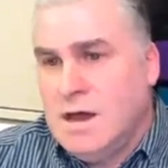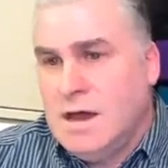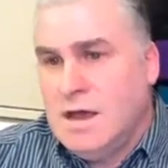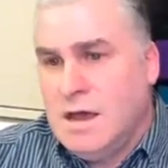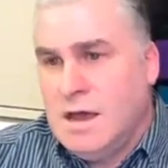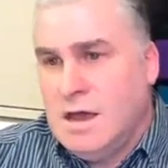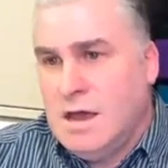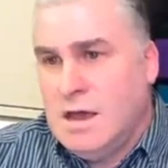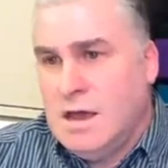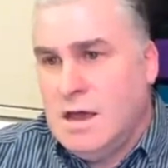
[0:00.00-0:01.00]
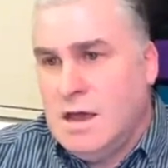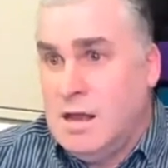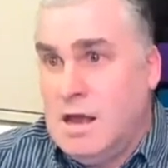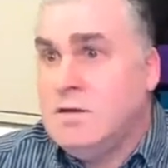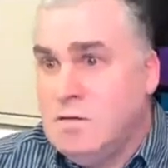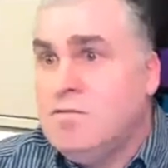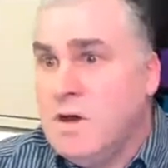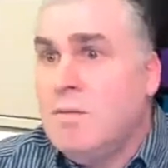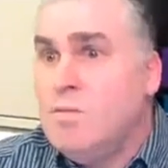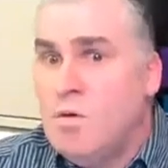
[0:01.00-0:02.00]
and you've
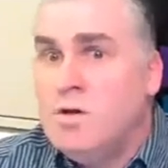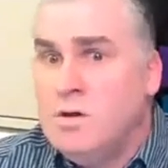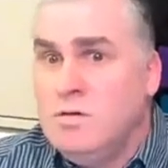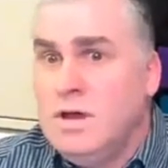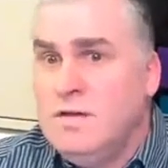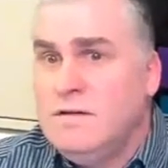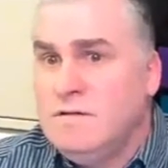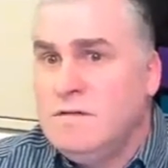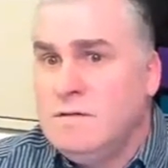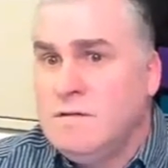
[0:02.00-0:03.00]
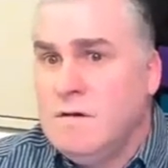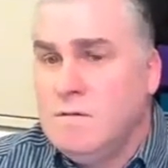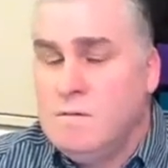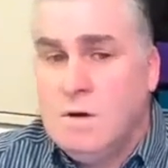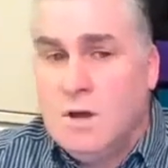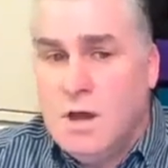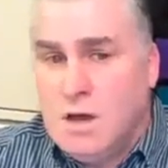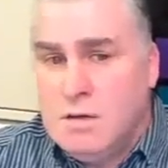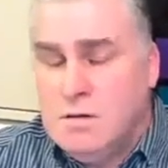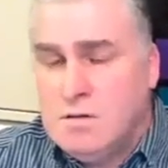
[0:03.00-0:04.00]
done what you needed to do,
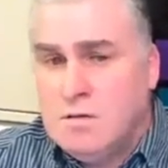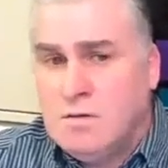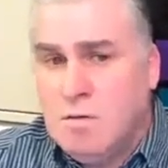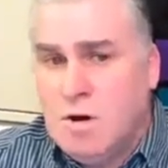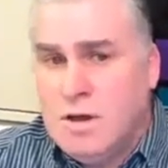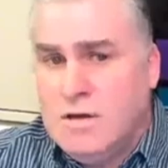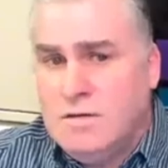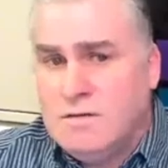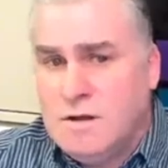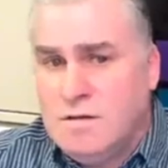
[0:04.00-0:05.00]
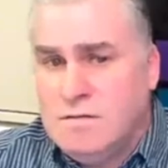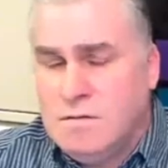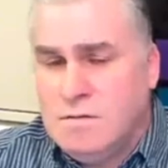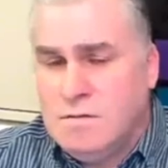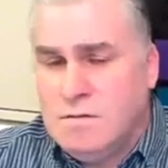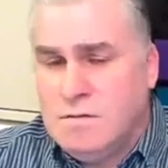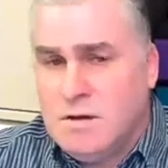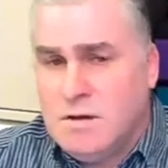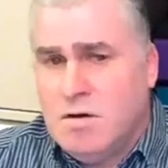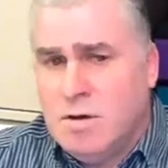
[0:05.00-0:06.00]
and you could quite easily do this. And
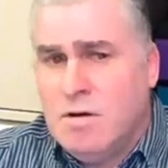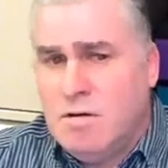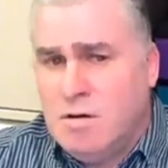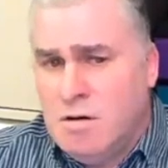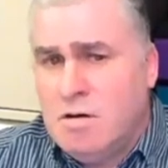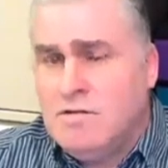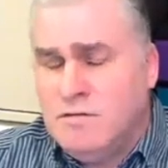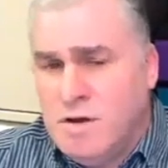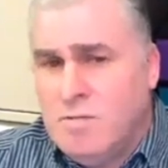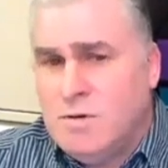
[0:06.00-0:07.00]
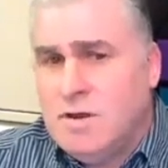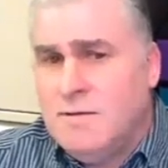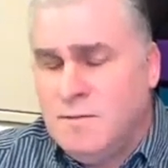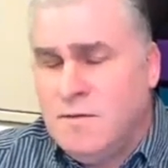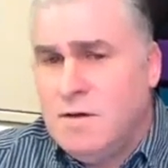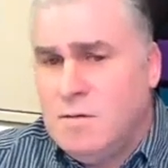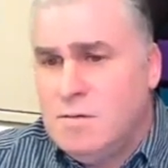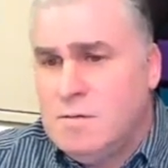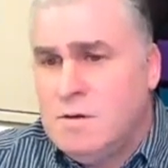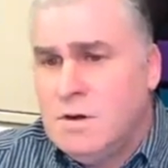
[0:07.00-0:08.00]
I generally
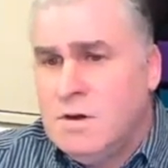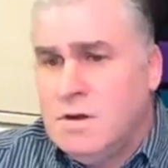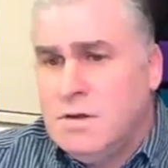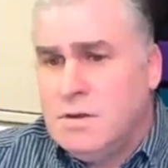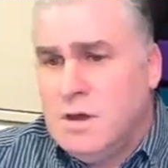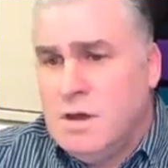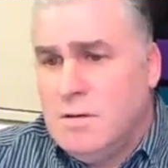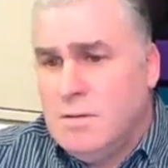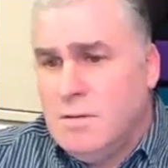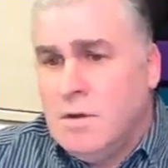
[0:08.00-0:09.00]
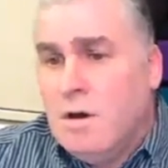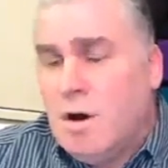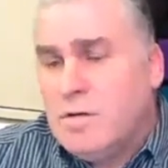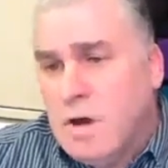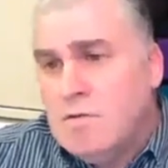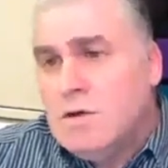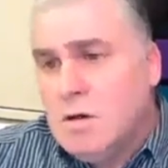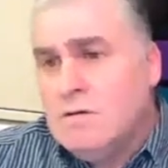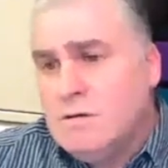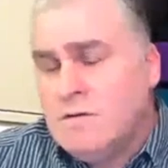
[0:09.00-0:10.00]
feel that I don't
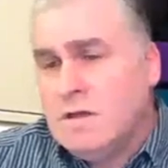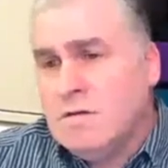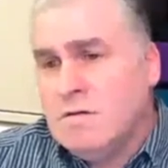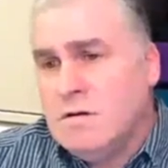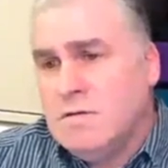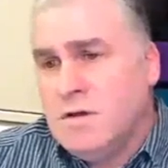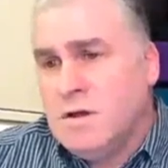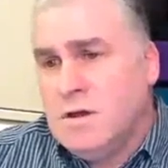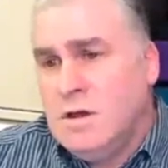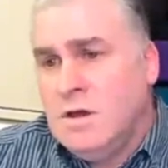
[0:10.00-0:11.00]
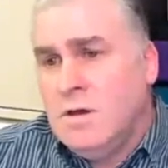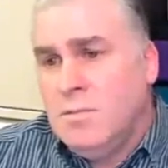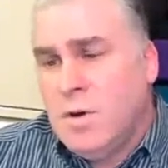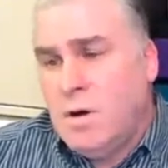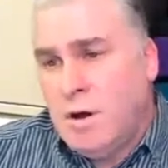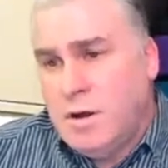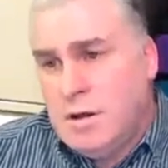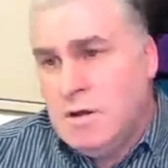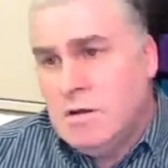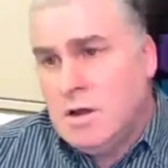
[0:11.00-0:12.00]
know the technology, but
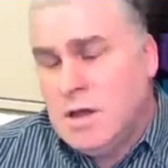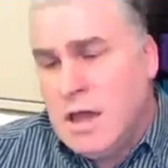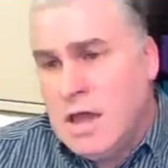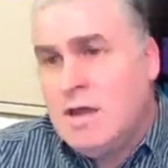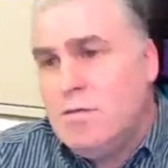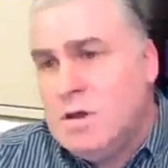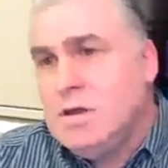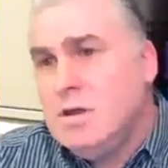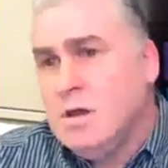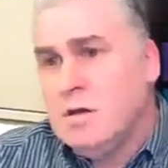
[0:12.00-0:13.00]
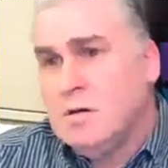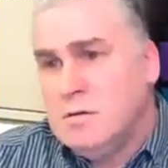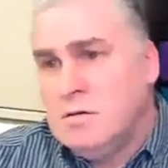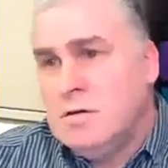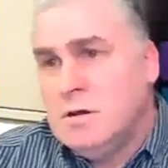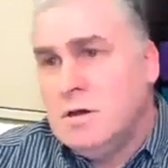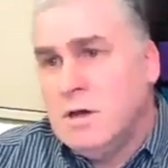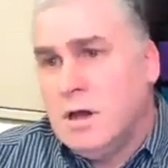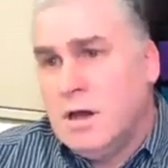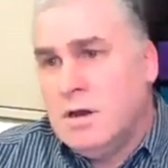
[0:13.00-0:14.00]
I'm hearing you,
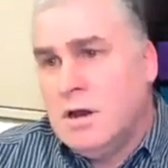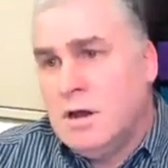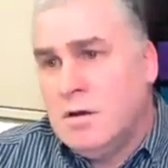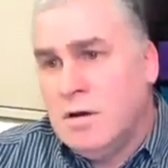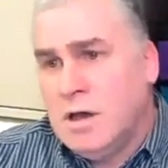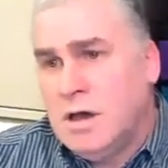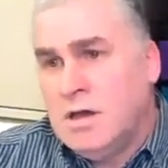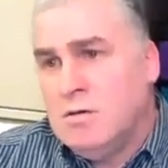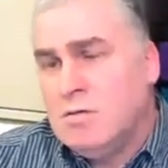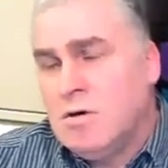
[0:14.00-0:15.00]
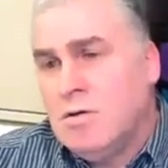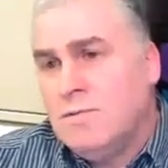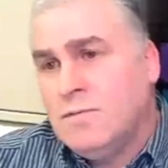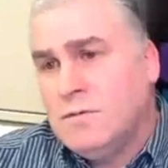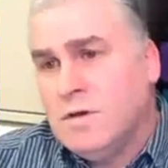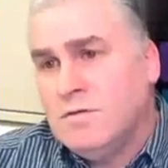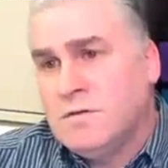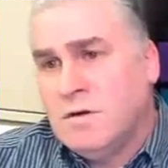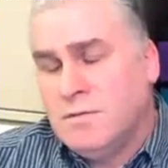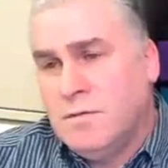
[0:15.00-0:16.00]
and I hear your
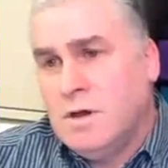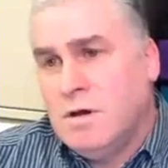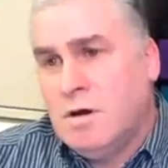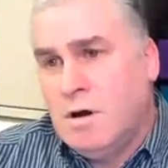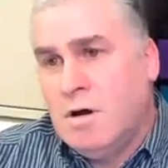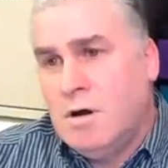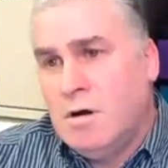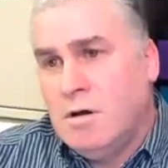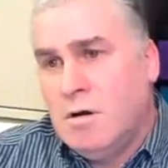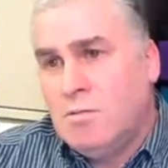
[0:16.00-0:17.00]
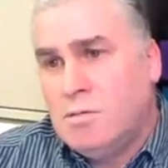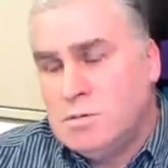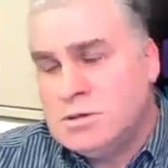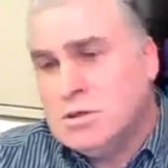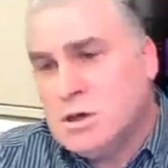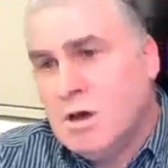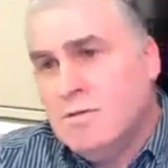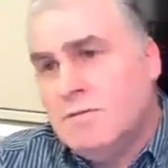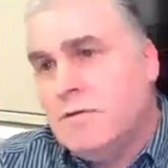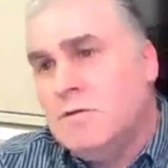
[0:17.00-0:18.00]
confidence, and I think I want to
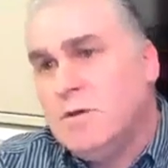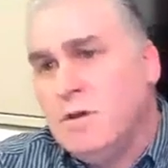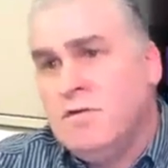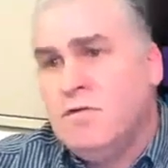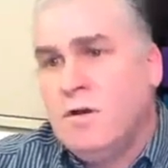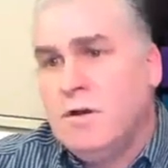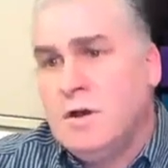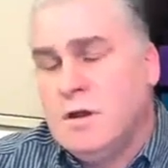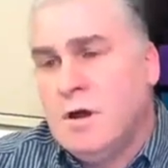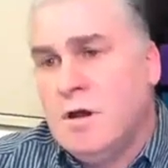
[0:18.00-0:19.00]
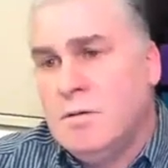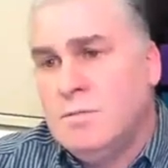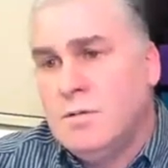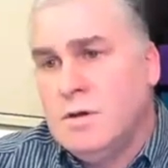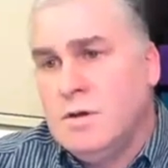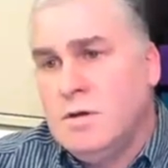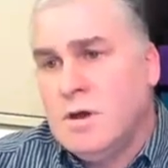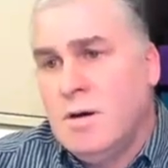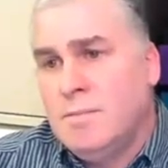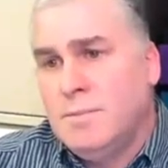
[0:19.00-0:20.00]
go through this journey, and I hope that you
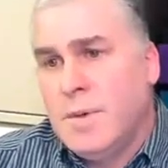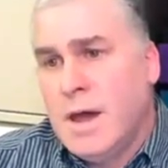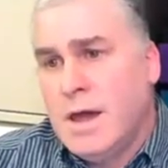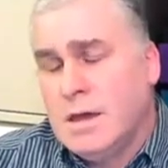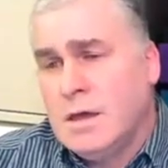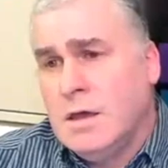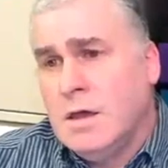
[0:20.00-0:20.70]
come back.